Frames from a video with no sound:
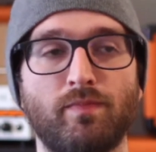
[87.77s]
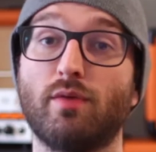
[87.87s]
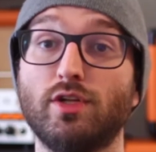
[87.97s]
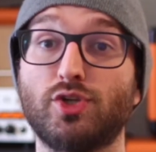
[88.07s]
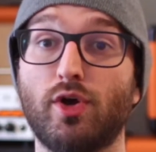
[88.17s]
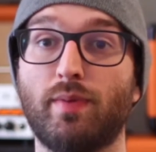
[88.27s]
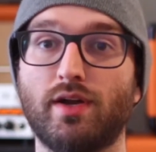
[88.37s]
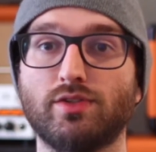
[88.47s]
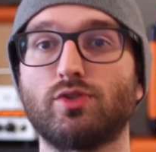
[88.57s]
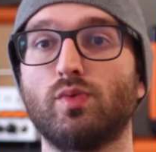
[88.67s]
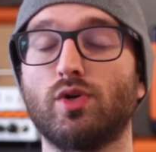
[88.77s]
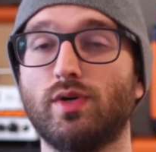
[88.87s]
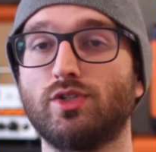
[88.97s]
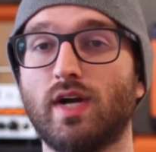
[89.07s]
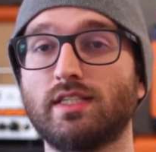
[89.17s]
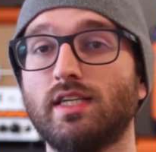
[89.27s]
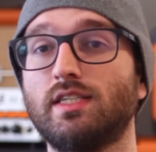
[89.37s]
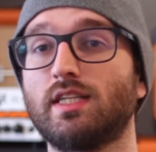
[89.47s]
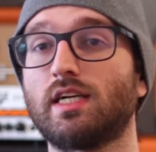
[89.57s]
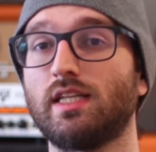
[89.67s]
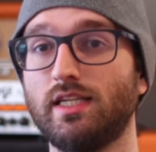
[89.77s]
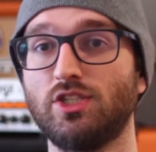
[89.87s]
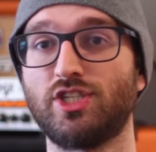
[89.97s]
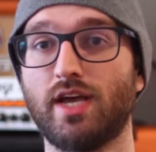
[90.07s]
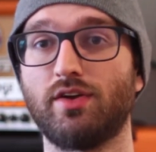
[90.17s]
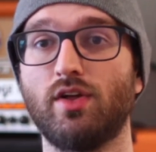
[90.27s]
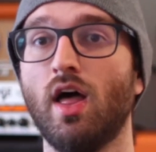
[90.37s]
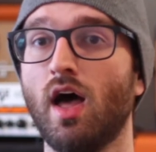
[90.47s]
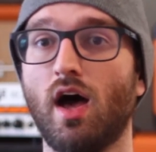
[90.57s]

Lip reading: From the Joyo pedals, we're going directly into the clean channel